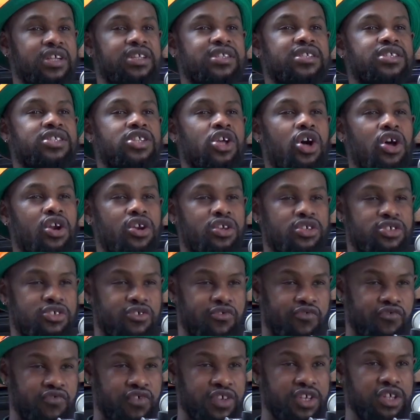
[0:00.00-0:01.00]
it
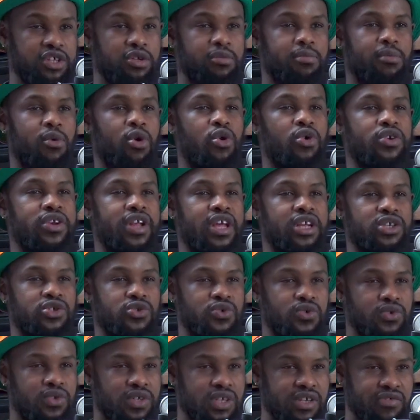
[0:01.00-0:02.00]
started to feel more
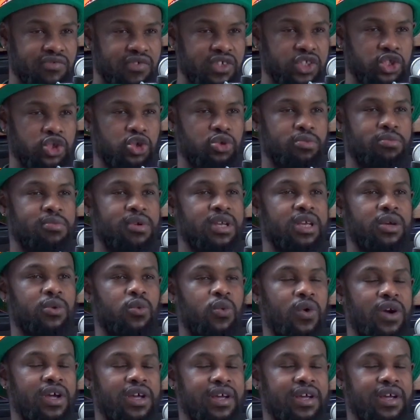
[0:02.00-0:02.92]
natural, even to me,